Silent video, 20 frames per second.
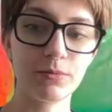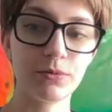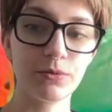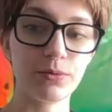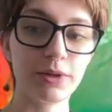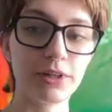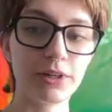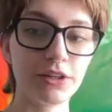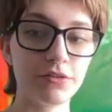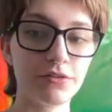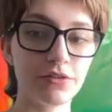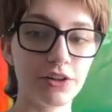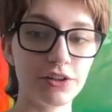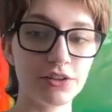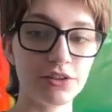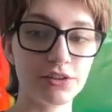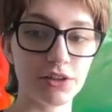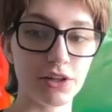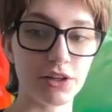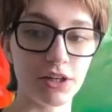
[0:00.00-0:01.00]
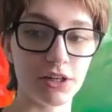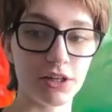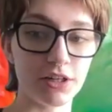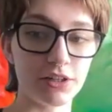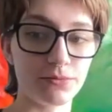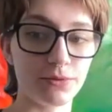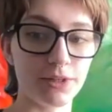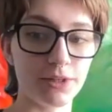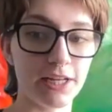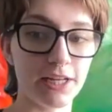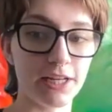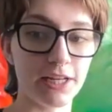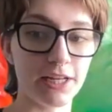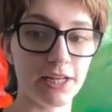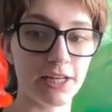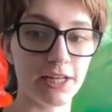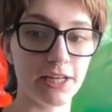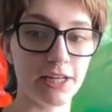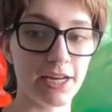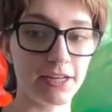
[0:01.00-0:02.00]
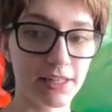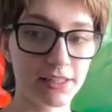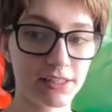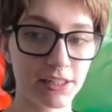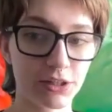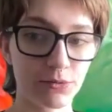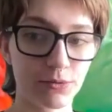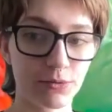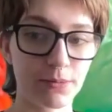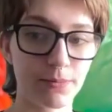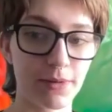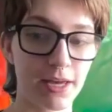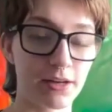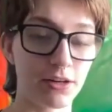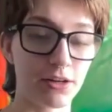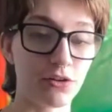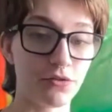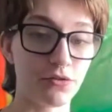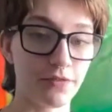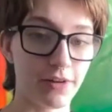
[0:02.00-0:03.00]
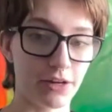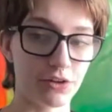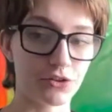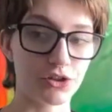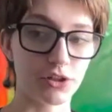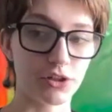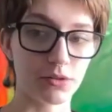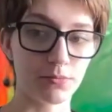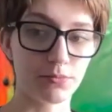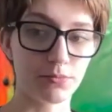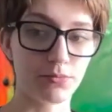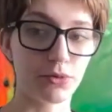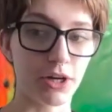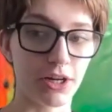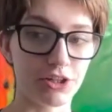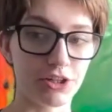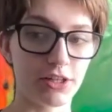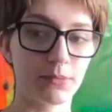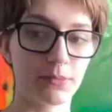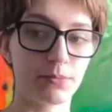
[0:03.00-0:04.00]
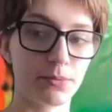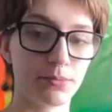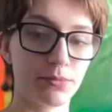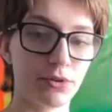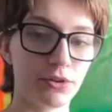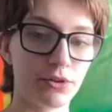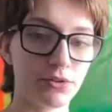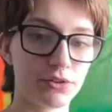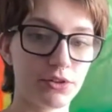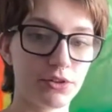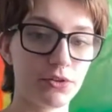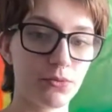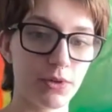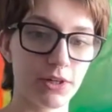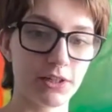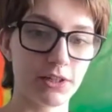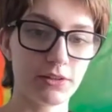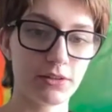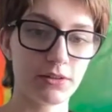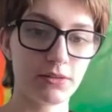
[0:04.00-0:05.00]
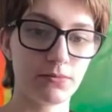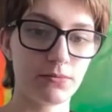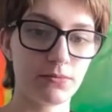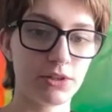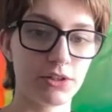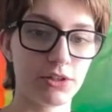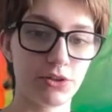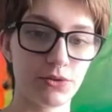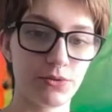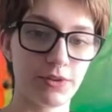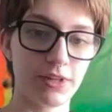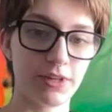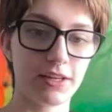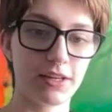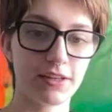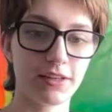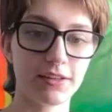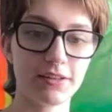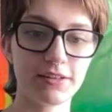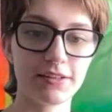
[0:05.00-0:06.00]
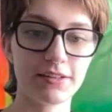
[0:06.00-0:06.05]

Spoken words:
When you first saw REACT's plastic remanufacture project proposal, what did you think?